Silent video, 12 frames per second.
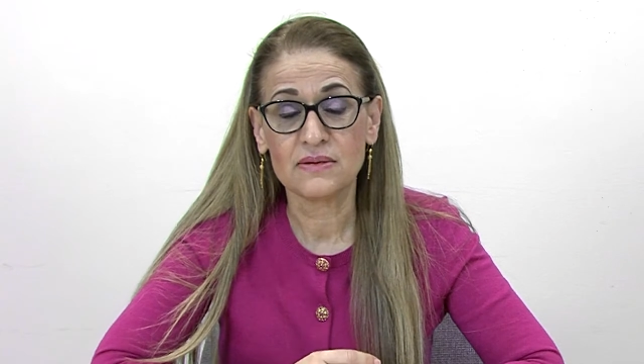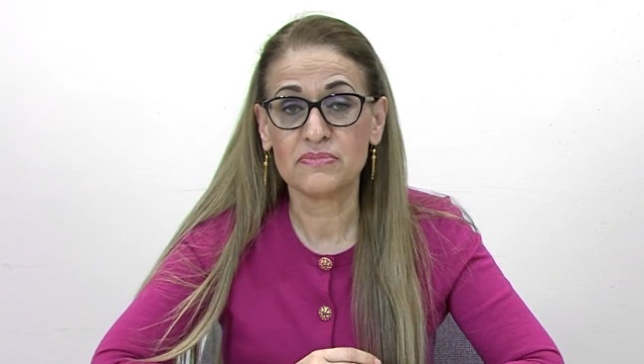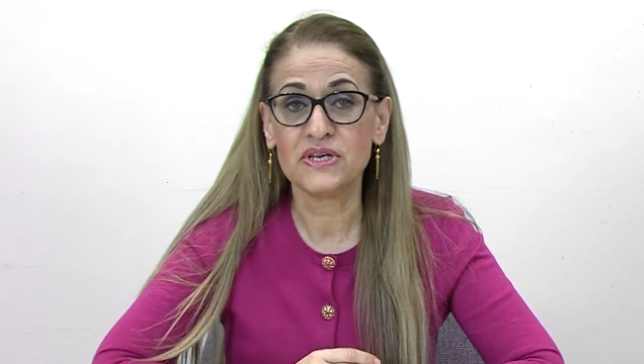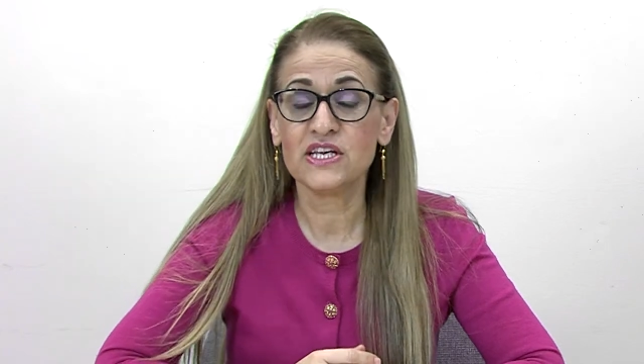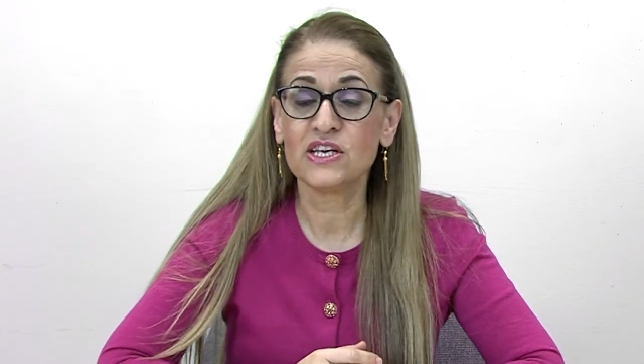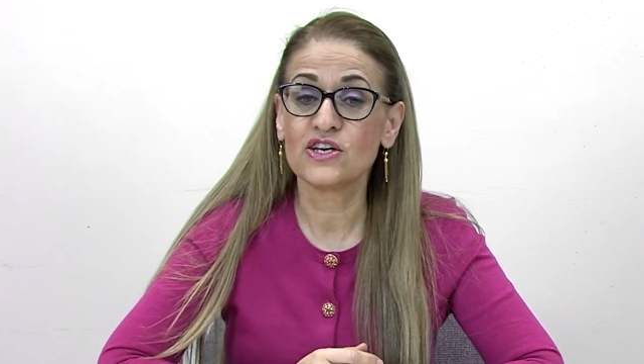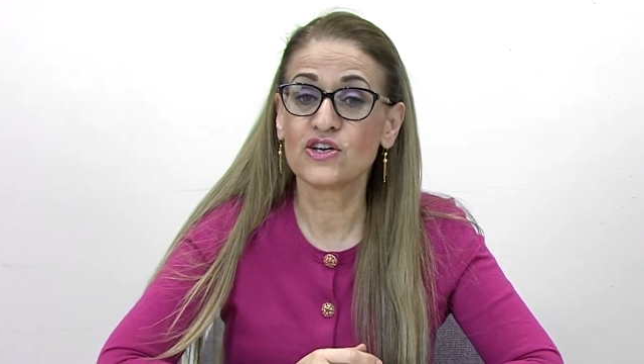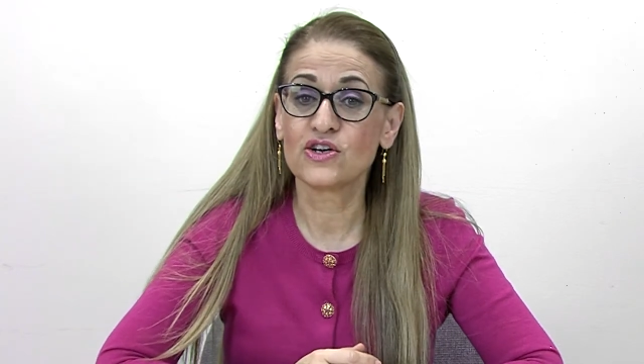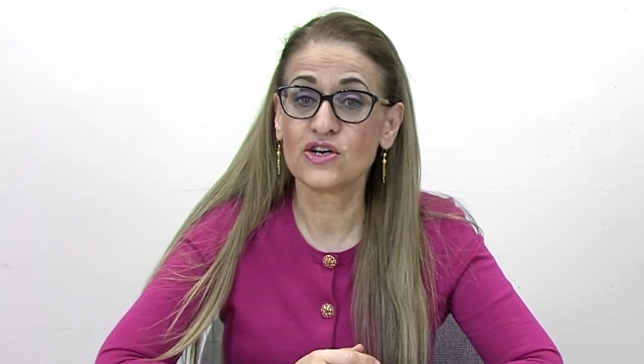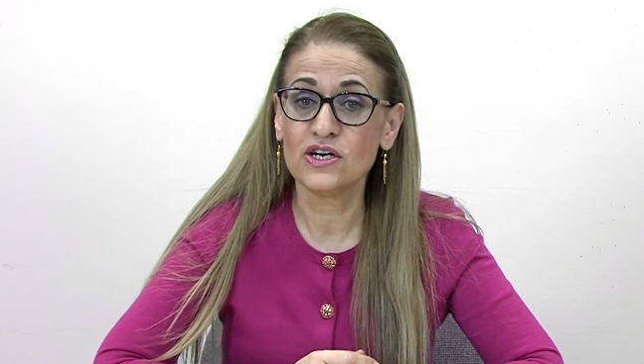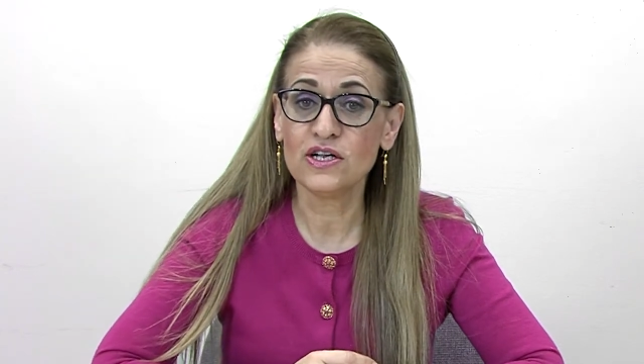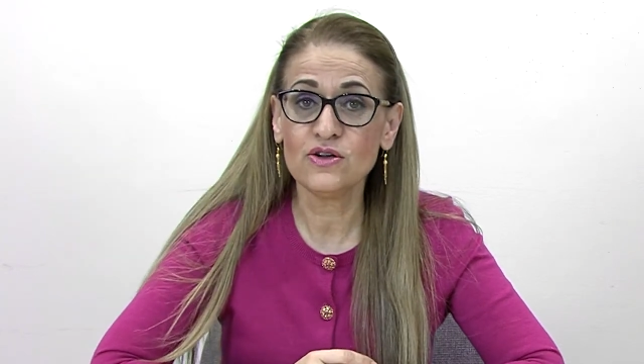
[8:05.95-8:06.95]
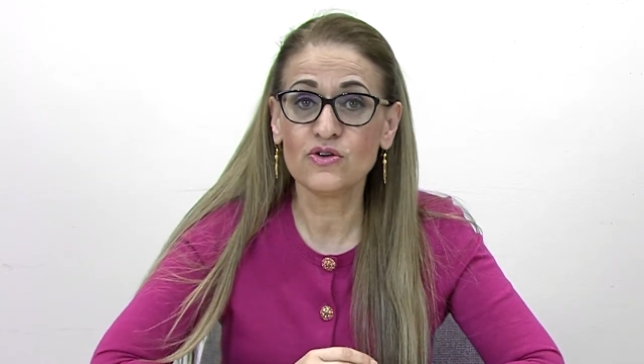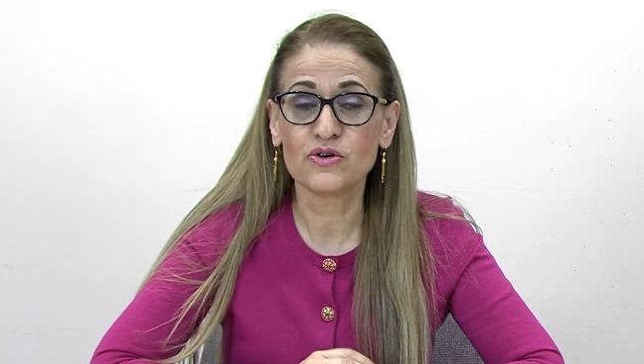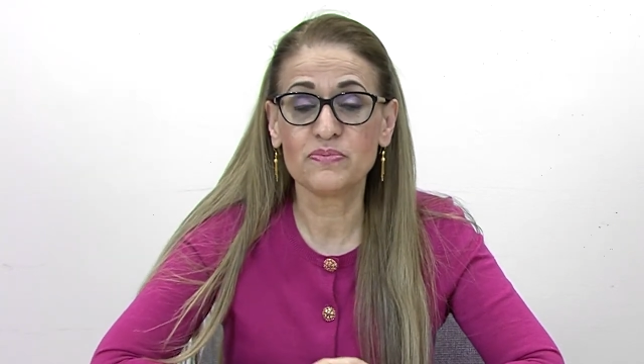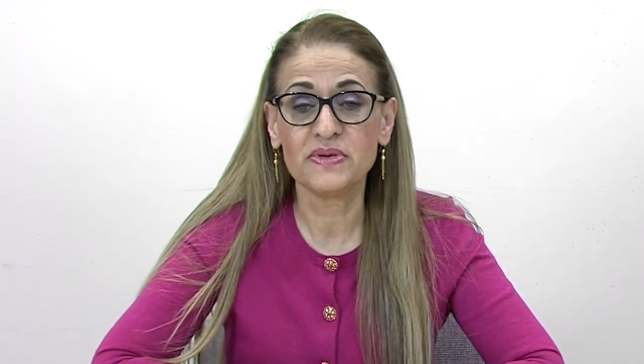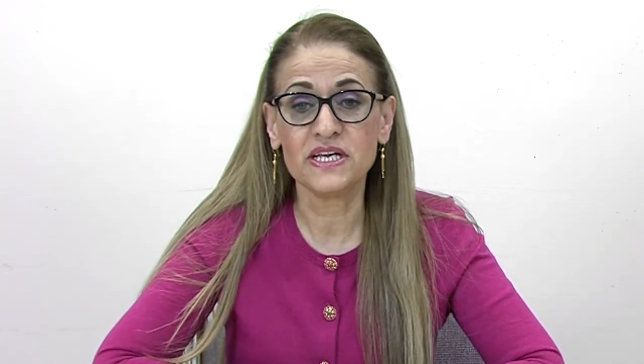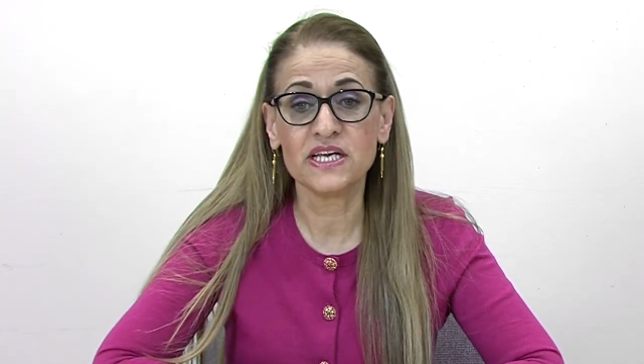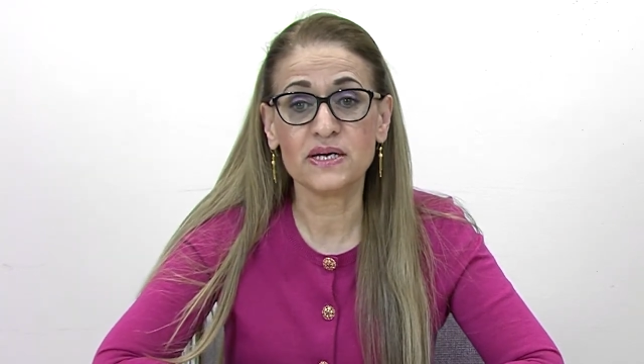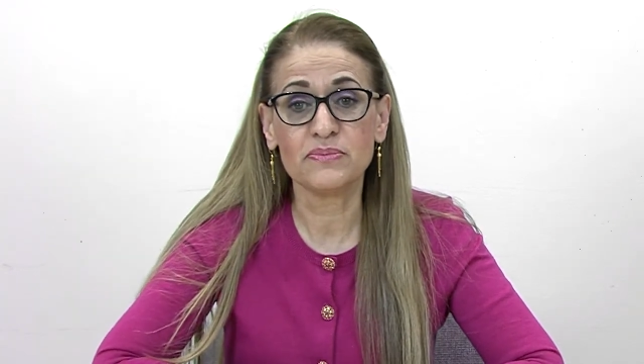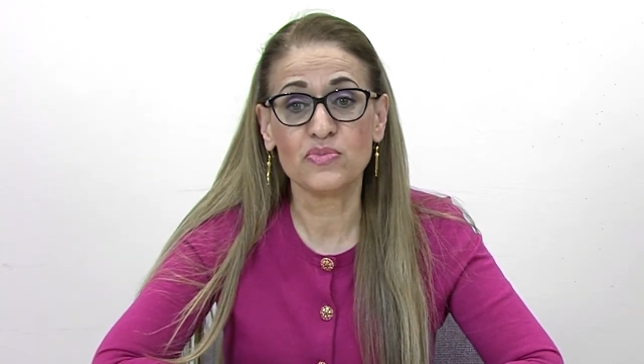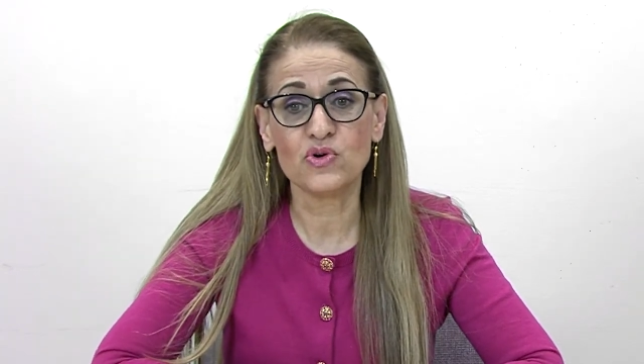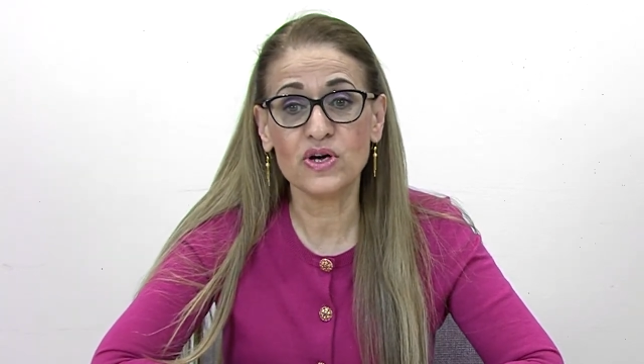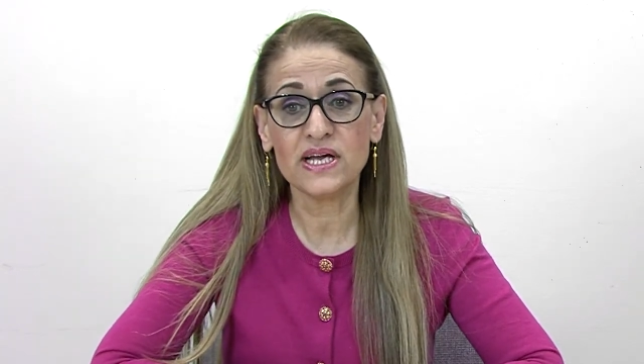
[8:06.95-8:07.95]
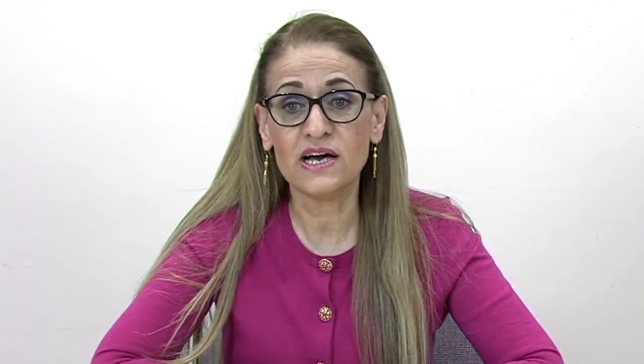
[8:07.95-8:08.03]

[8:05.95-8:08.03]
being a girl or being a boy